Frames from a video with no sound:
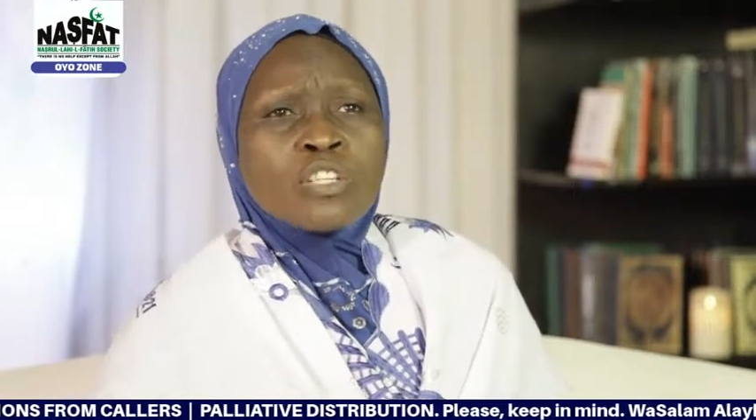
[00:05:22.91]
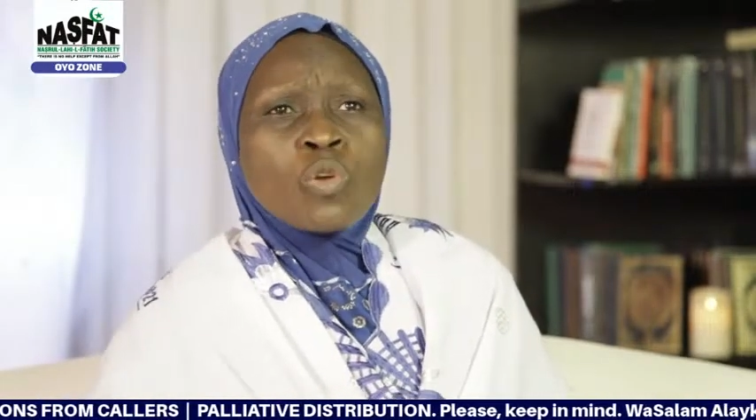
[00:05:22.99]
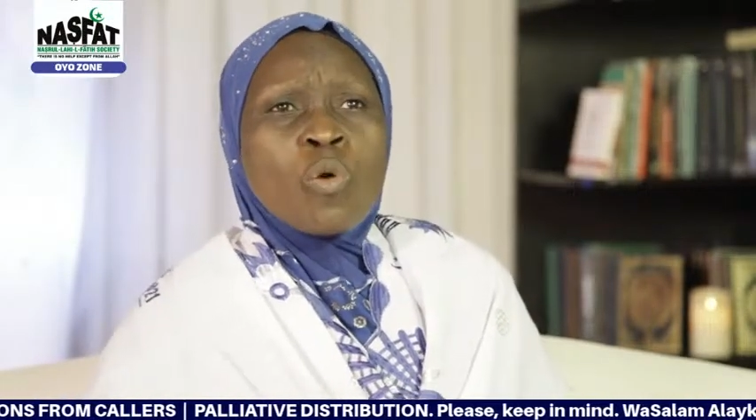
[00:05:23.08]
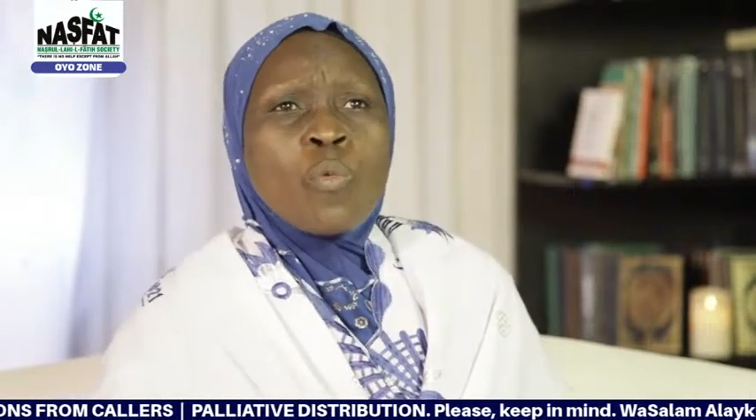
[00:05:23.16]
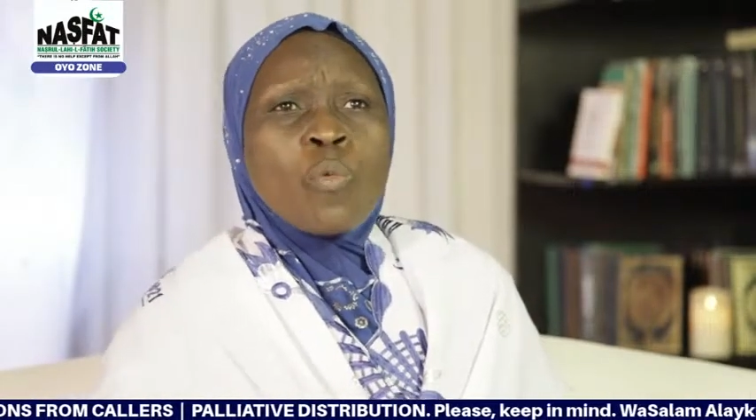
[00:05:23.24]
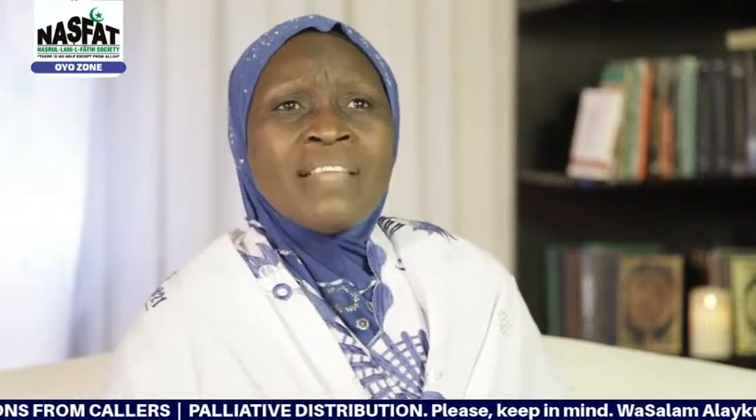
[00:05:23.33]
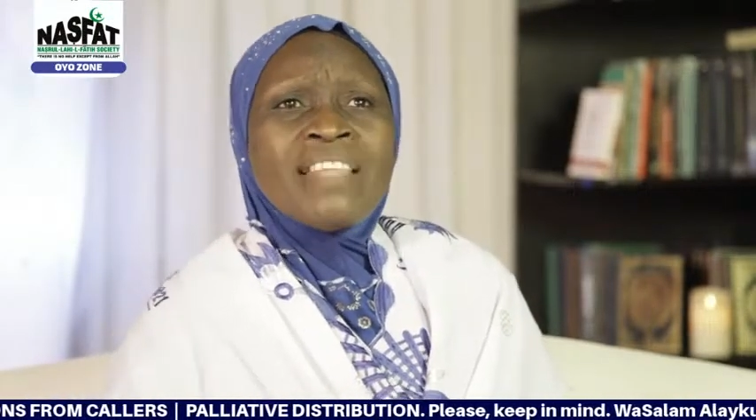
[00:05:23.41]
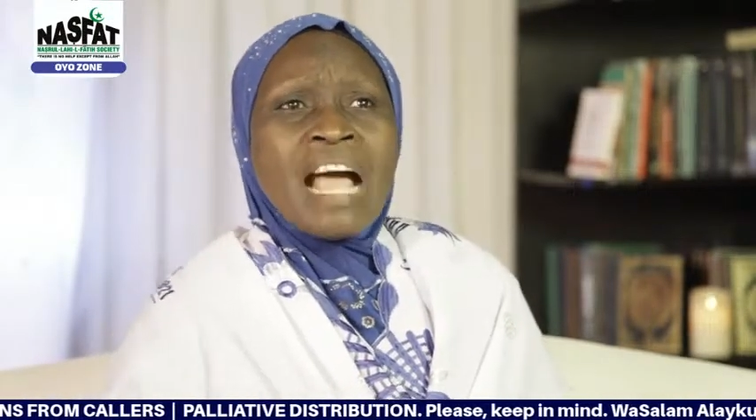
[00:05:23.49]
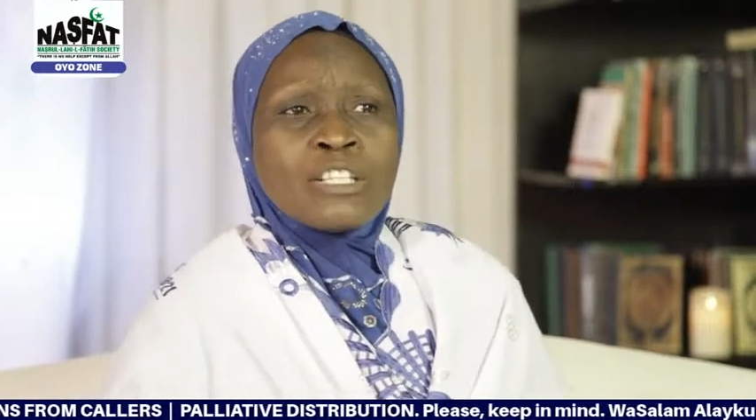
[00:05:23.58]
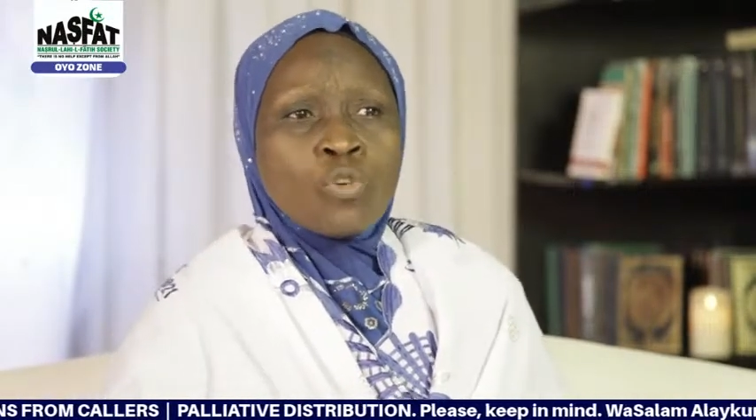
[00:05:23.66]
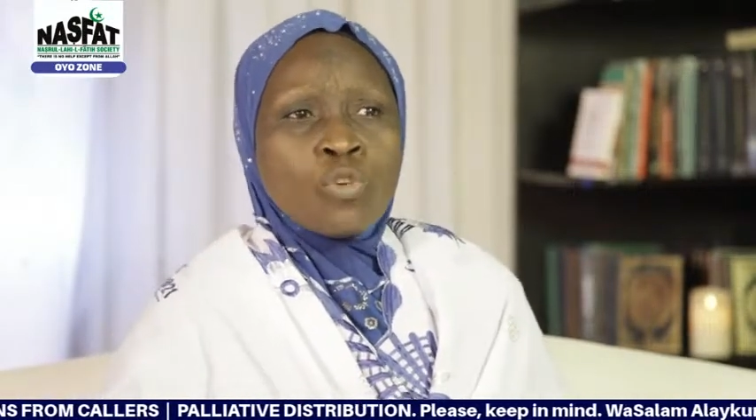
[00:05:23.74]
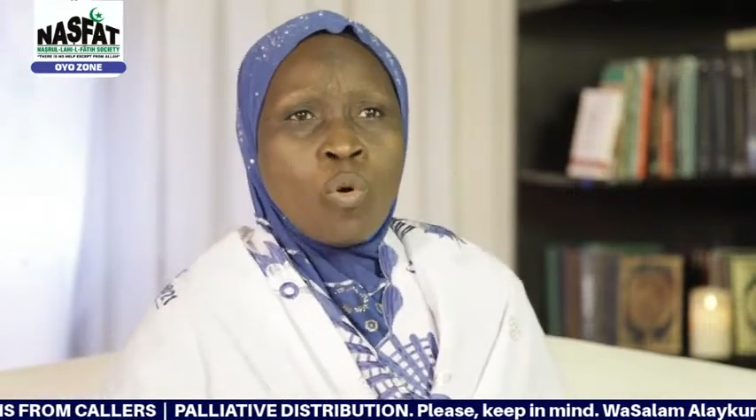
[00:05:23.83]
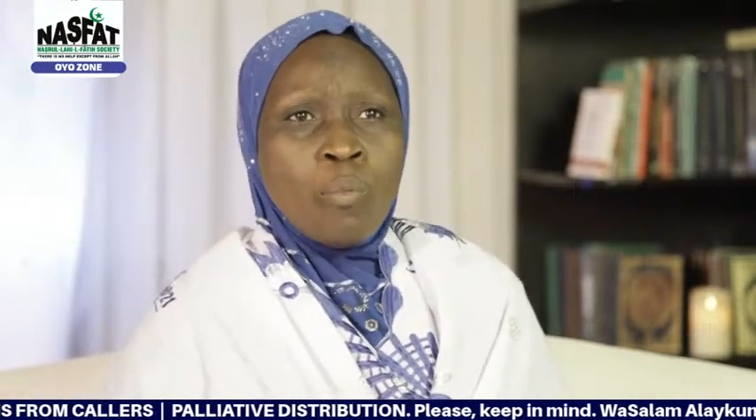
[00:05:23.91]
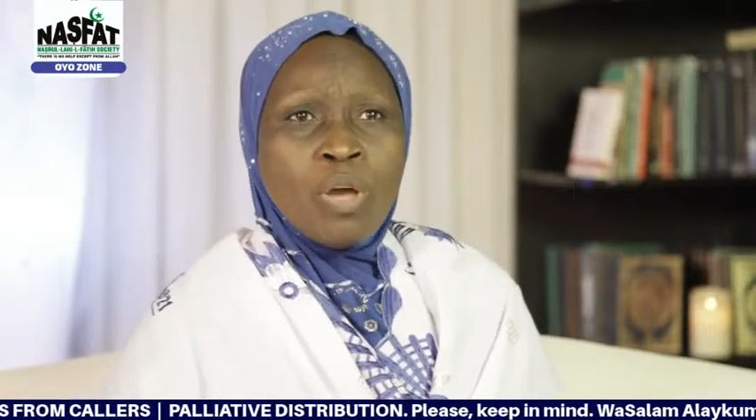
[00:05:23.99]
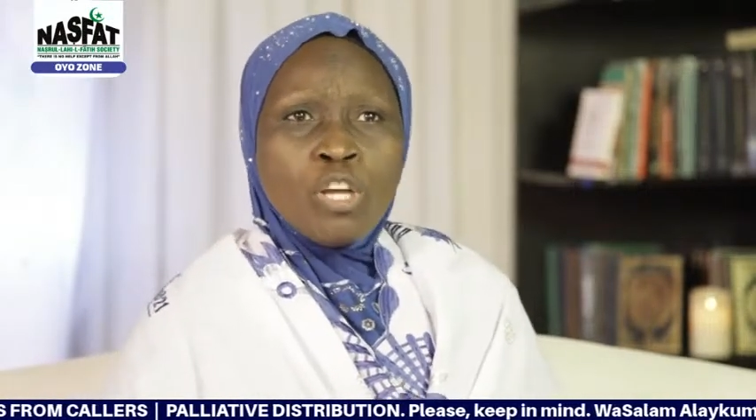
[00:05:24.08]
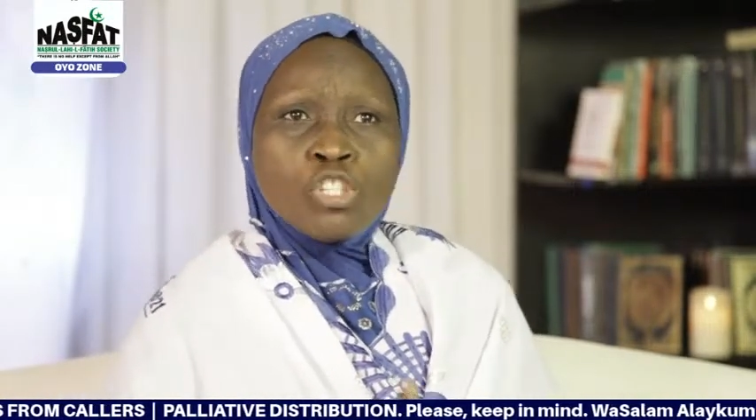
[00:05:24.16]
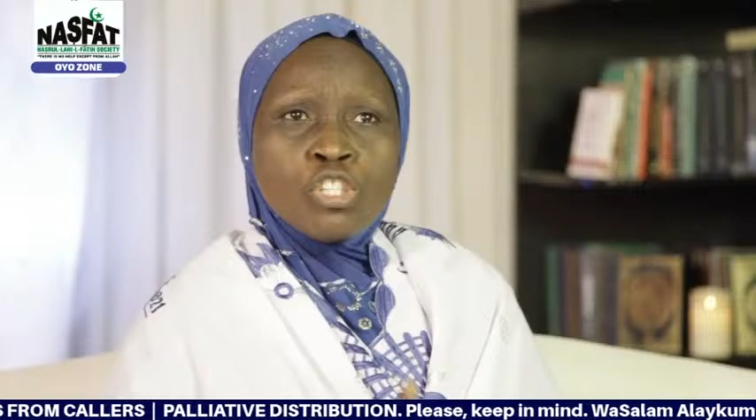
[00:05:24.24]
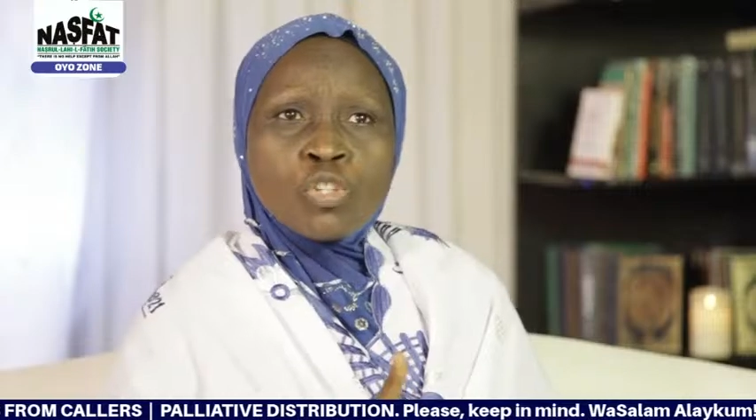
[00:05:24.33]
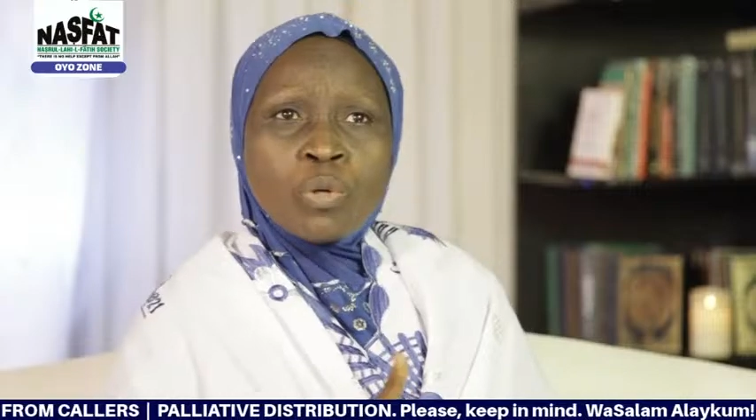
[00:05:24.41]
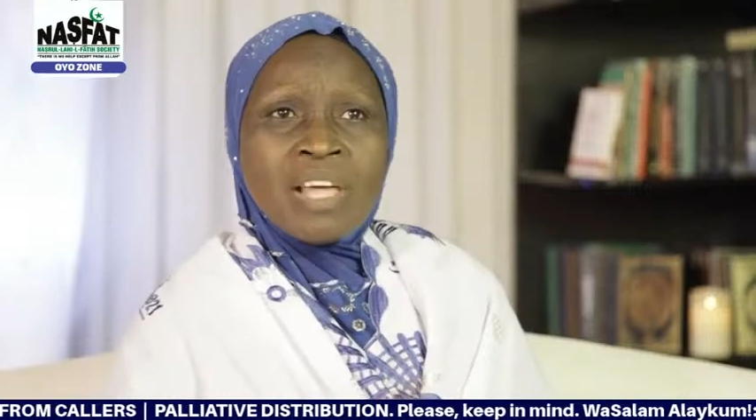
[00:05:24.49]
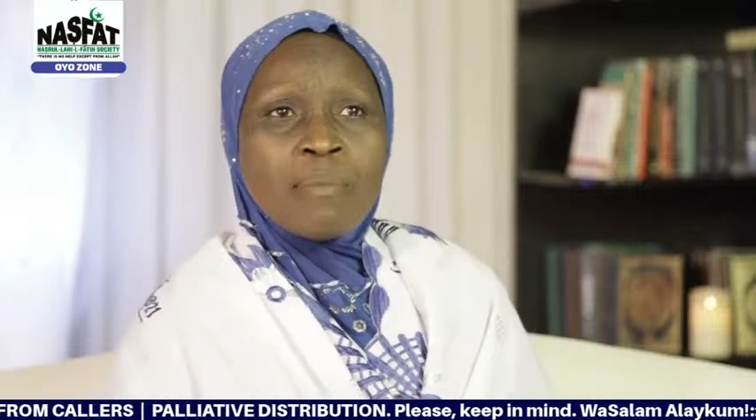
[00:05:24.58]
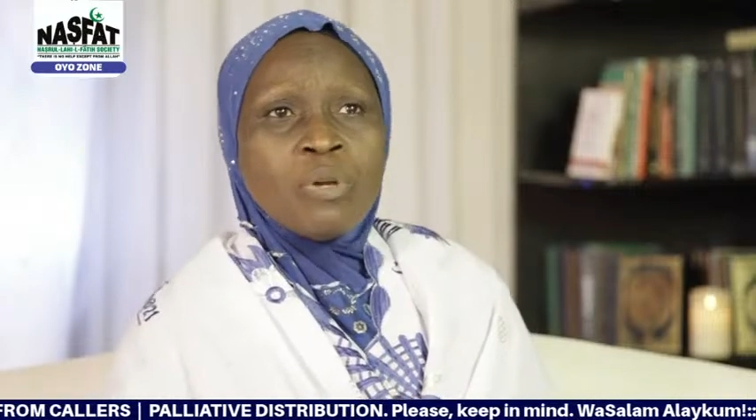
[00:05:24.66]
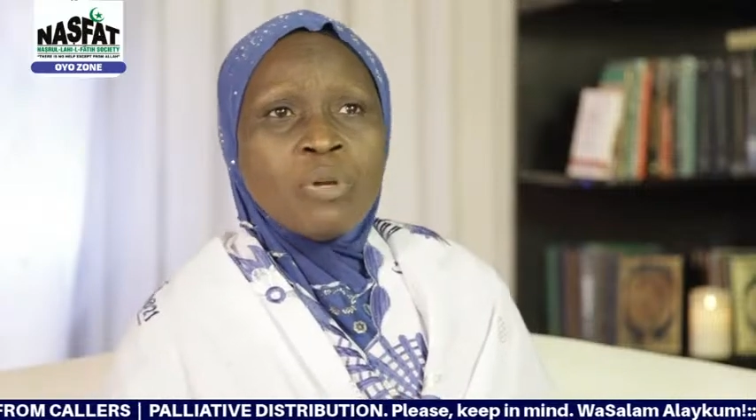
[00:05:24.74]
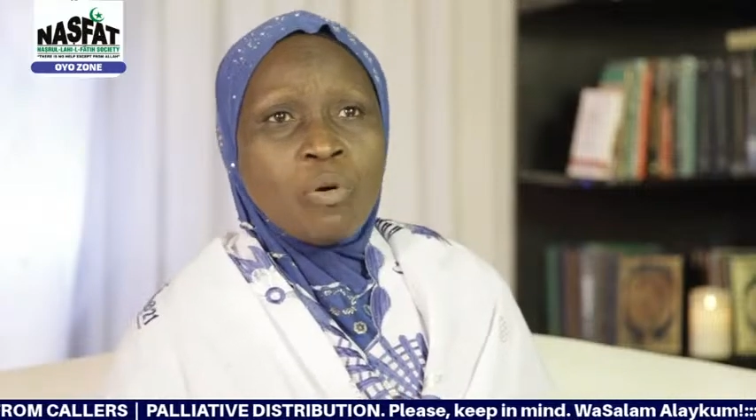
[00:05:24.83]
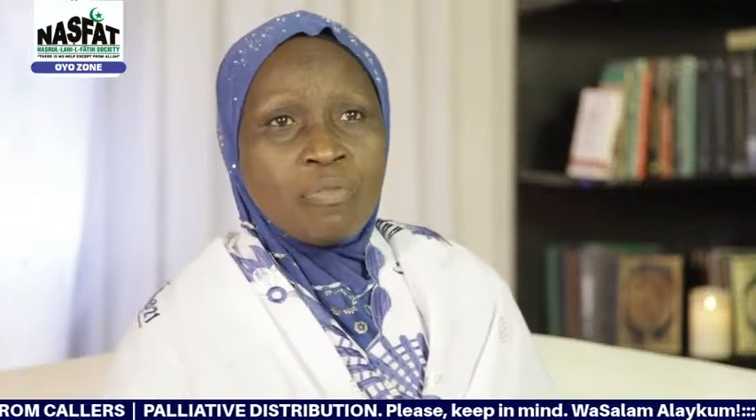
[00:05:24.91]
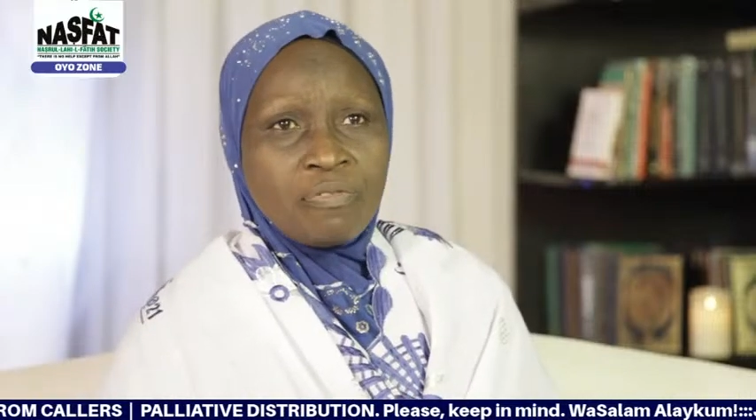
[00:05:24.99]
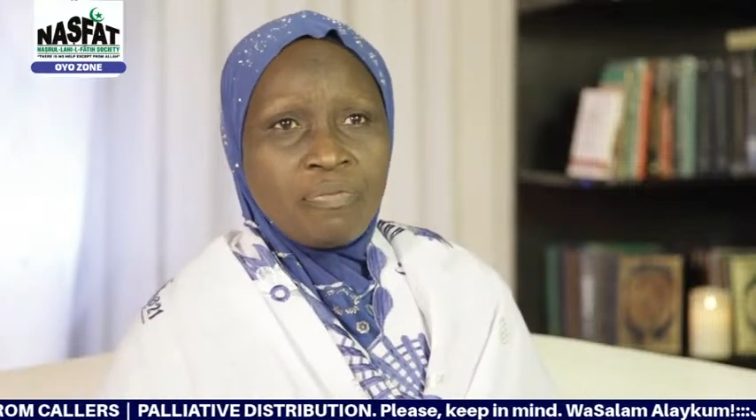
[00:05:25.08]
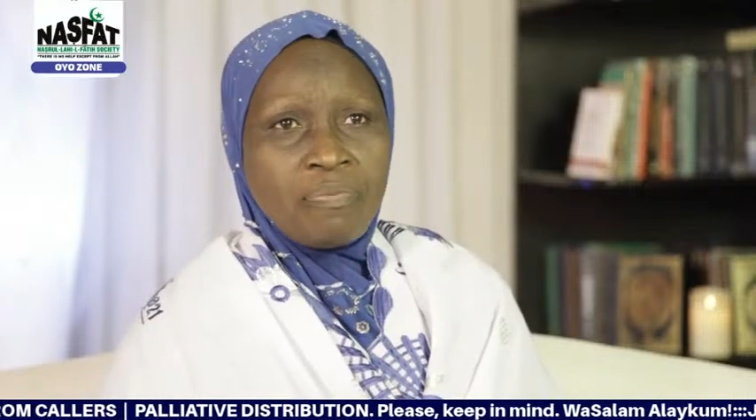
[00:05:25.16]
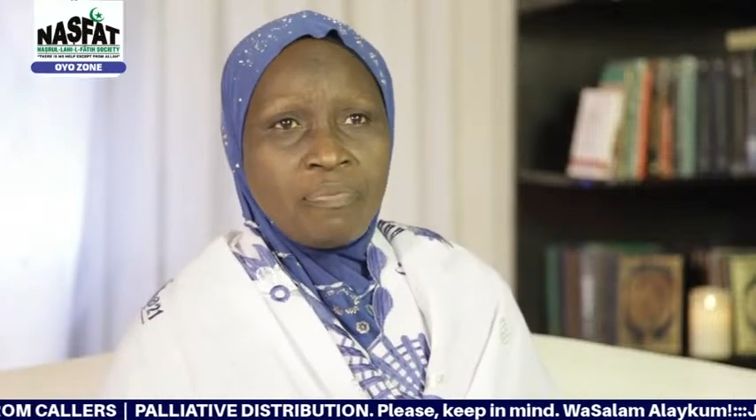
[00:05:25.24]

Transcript: So when they are at home, show them love.